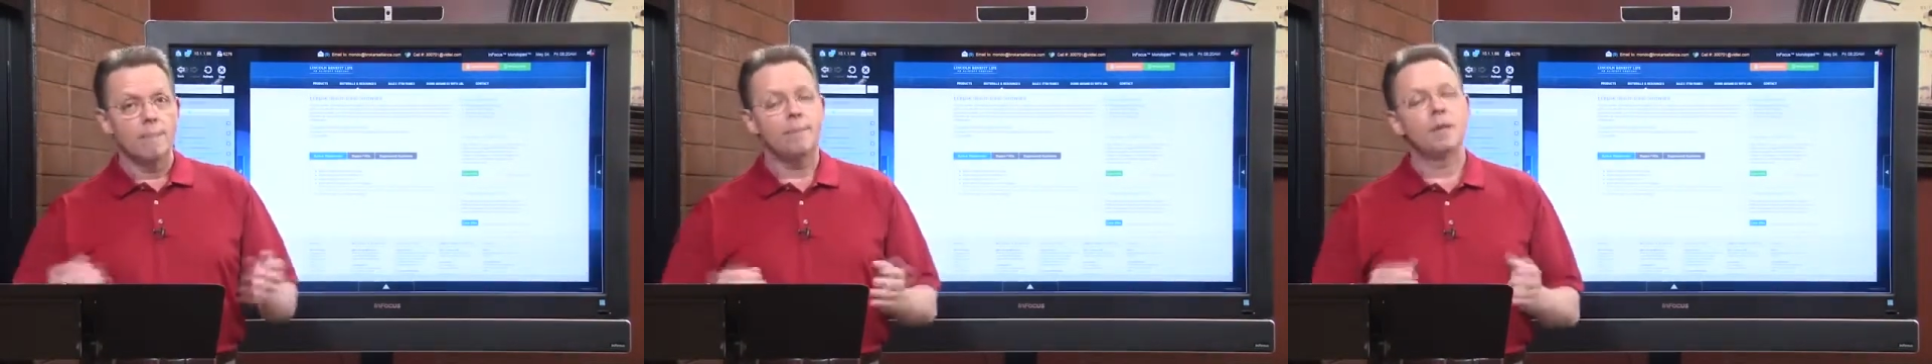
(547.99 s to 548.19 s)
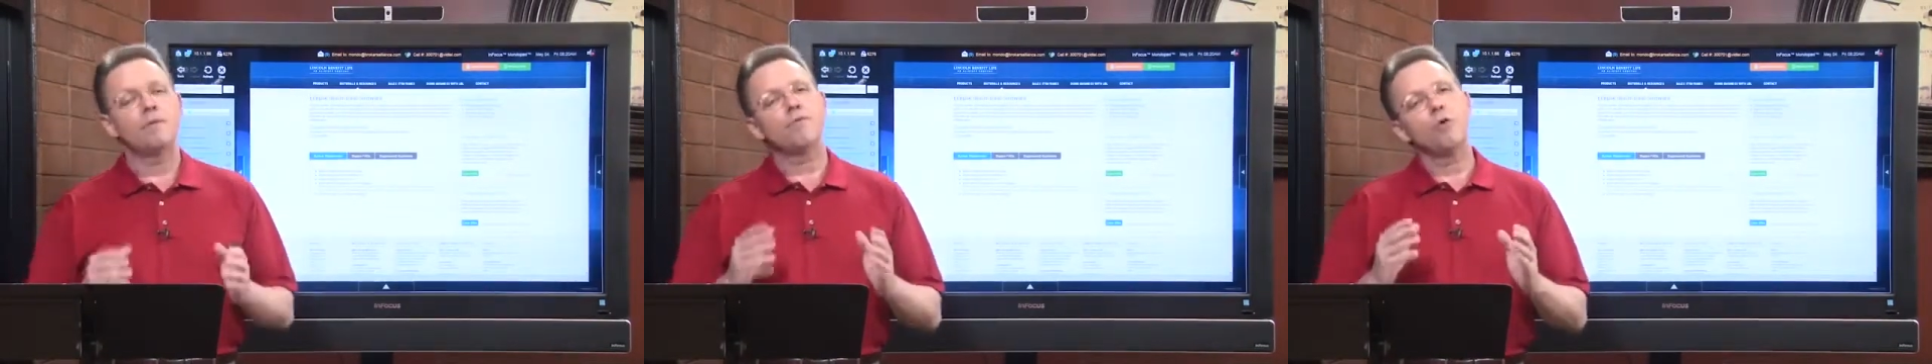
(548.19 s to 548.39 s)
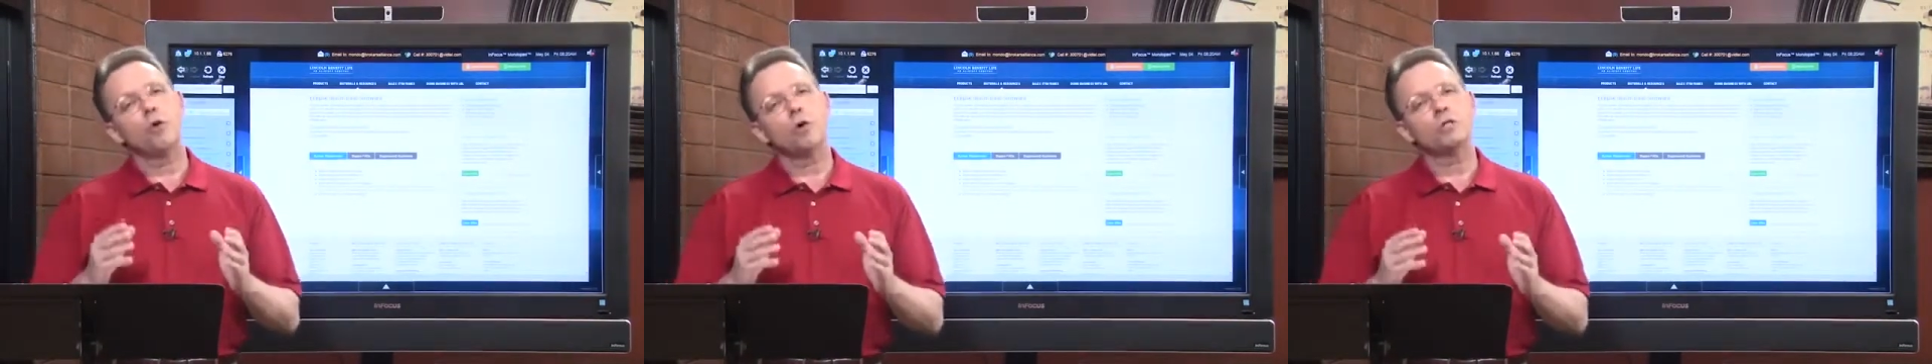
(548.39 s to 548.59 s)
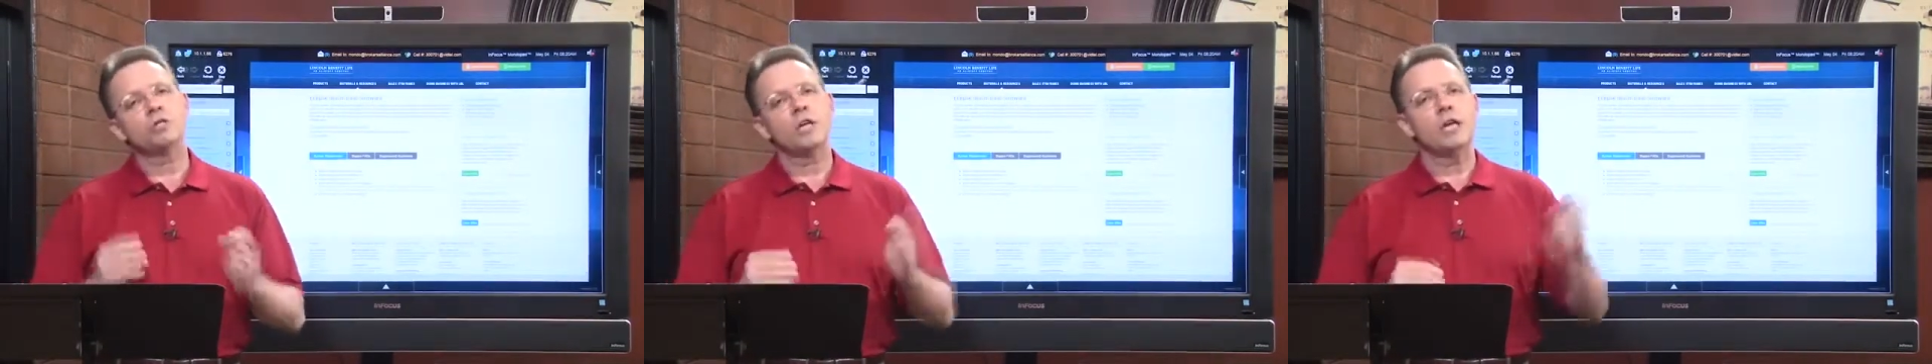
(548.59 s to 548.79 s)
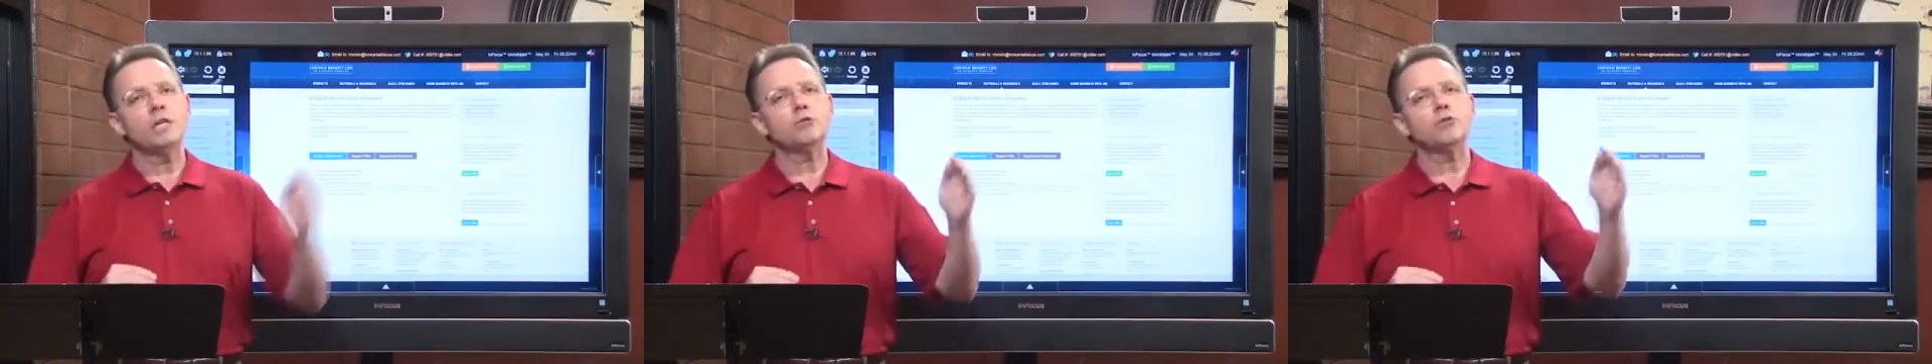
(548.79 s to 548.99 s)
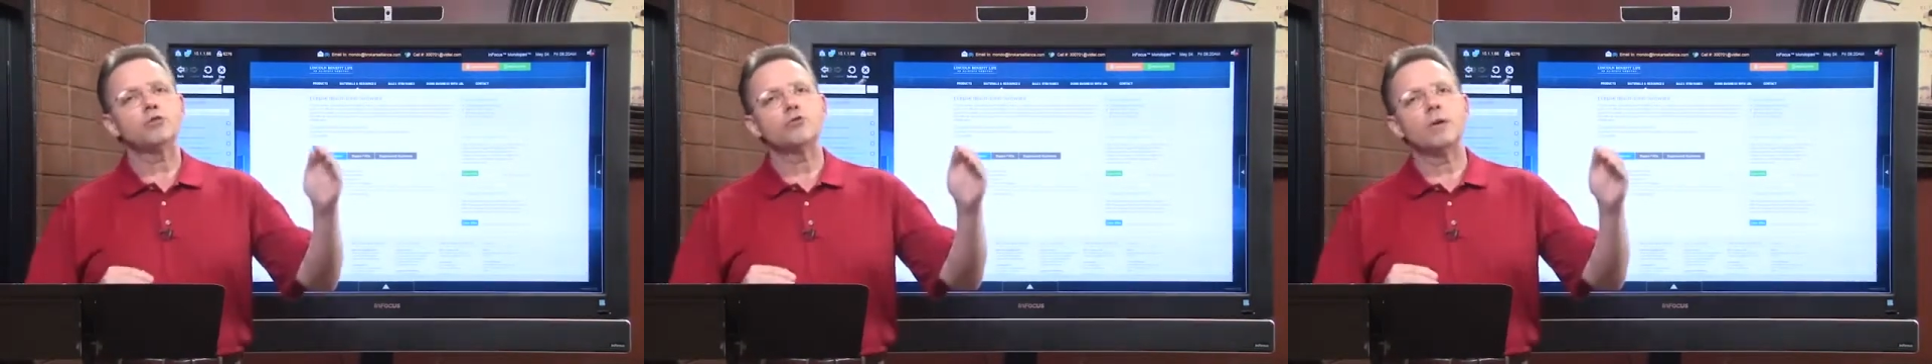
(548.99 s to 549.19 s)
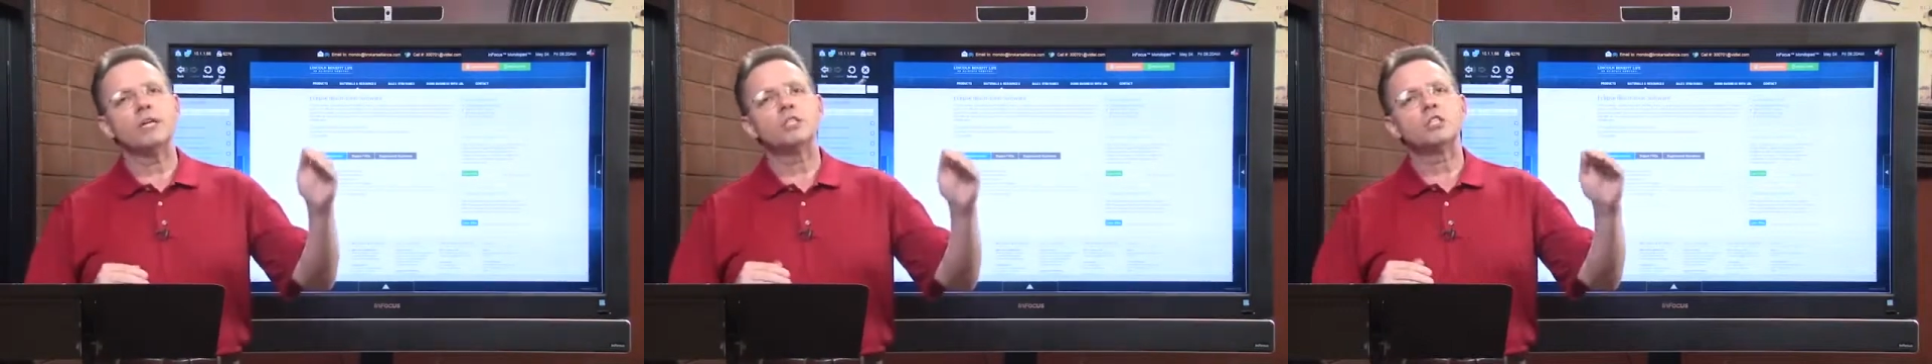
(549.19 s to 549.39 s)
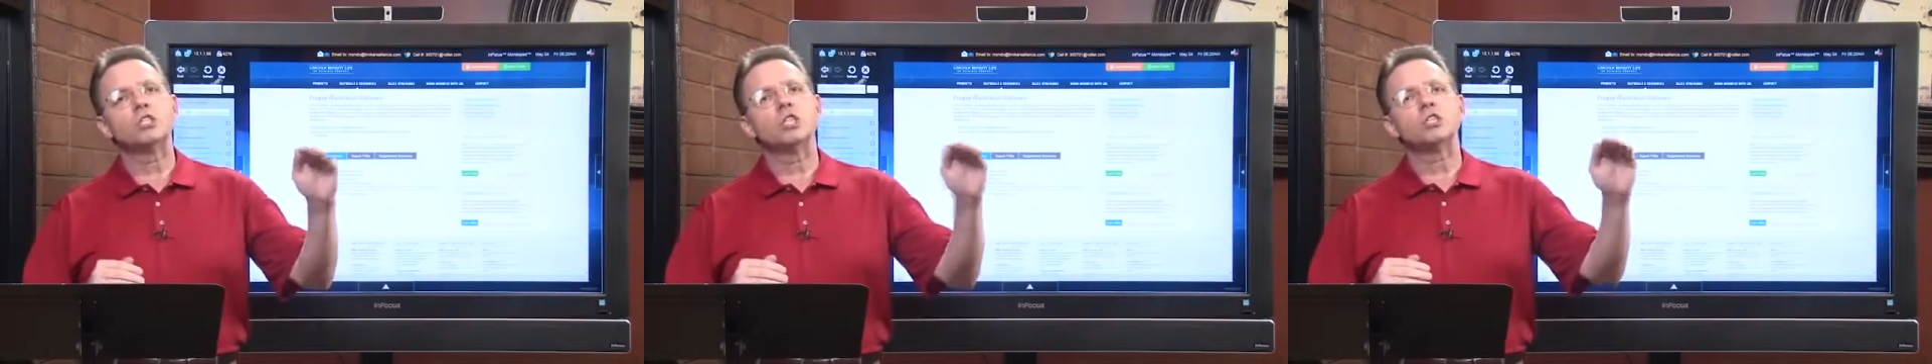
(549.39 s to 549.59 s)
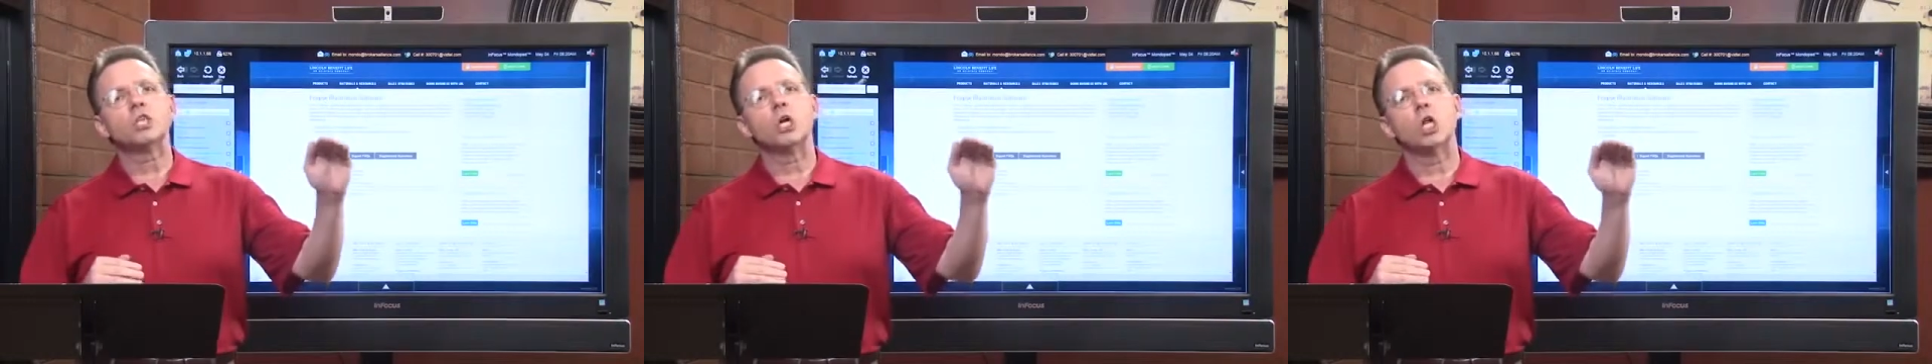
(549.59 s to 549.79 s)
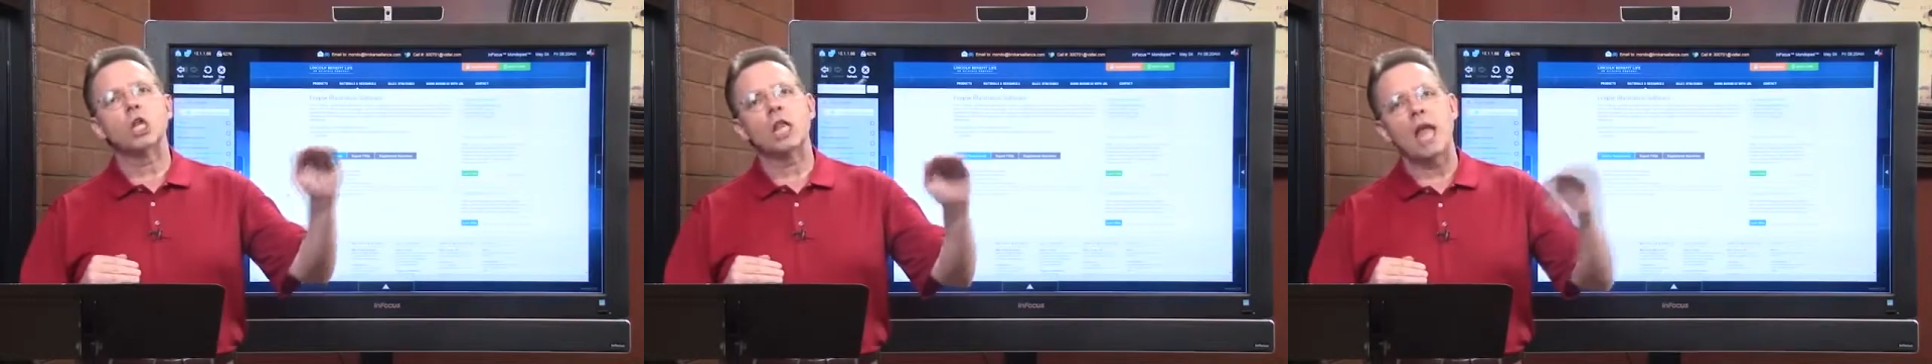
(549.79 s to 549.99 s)
But of course, interest rates
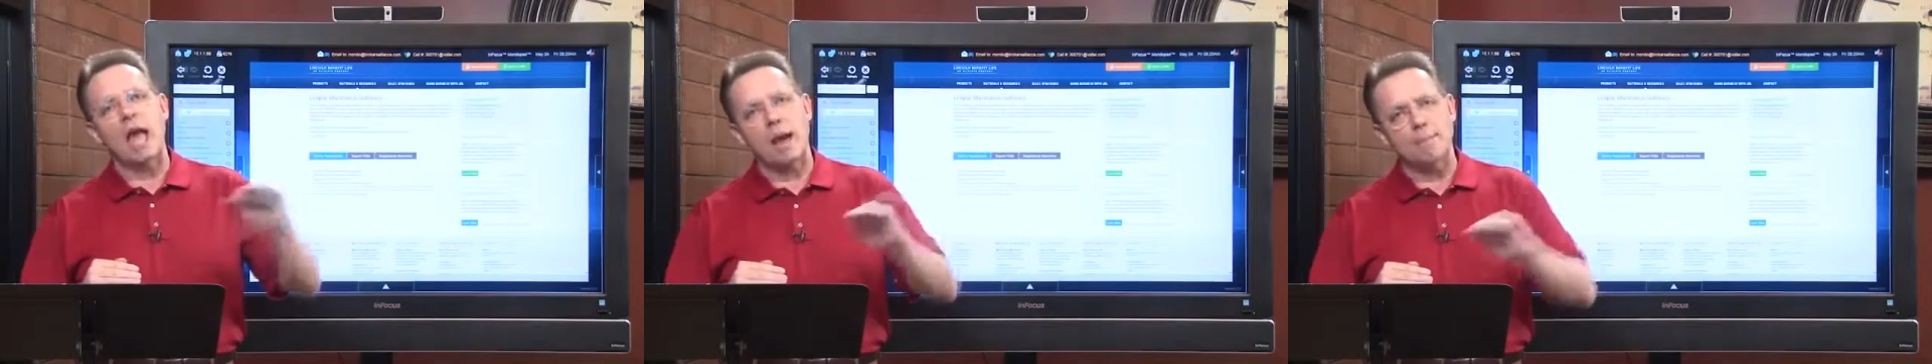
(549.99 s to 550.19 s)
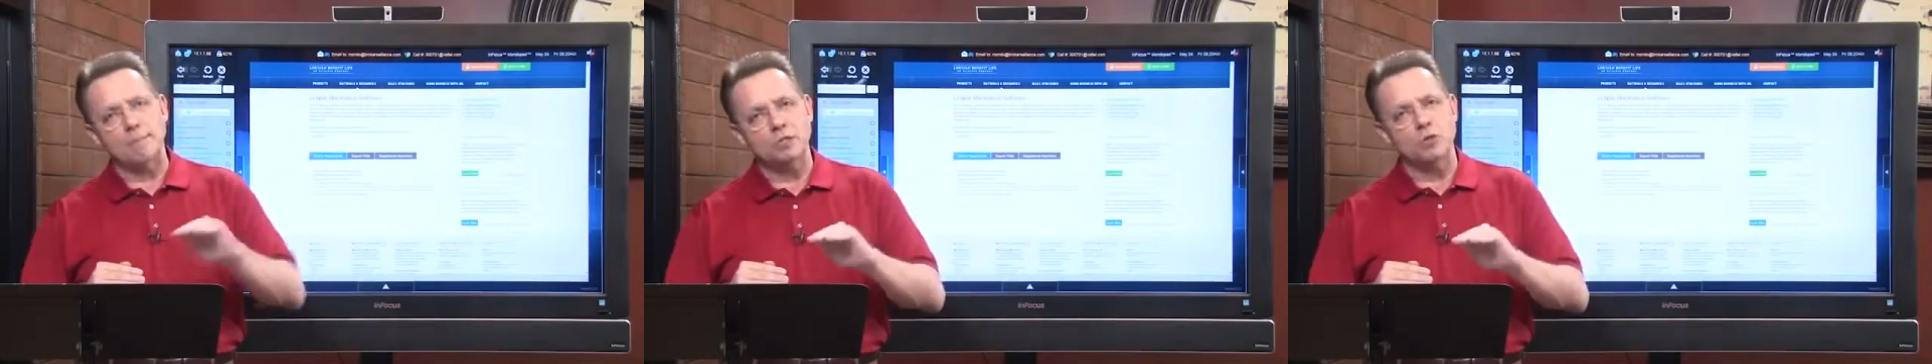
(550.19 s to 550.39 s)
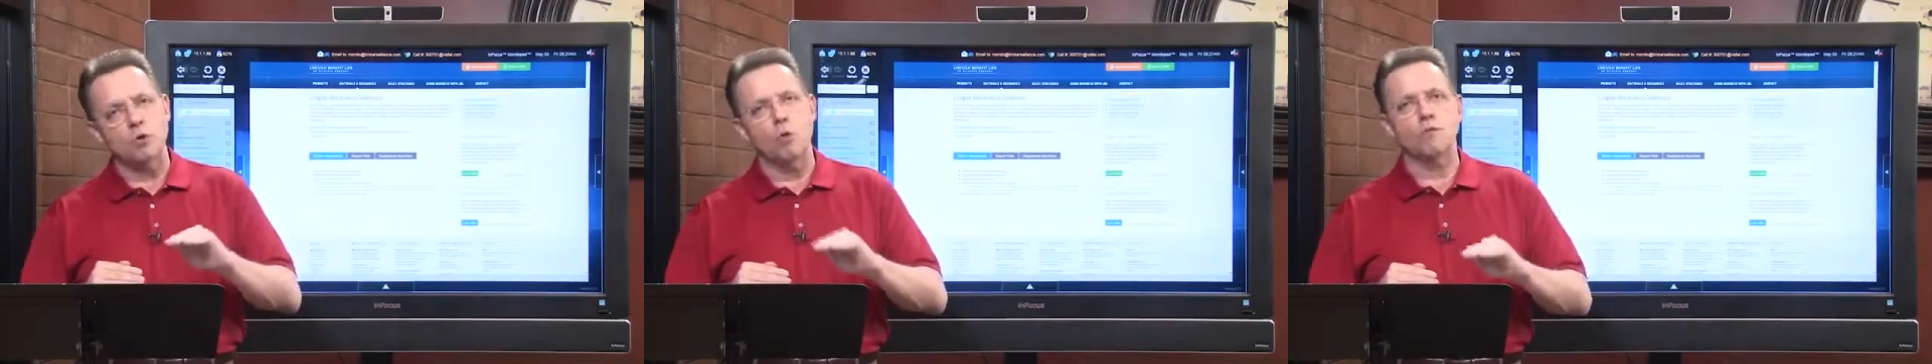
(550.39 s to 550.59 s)
just collapsed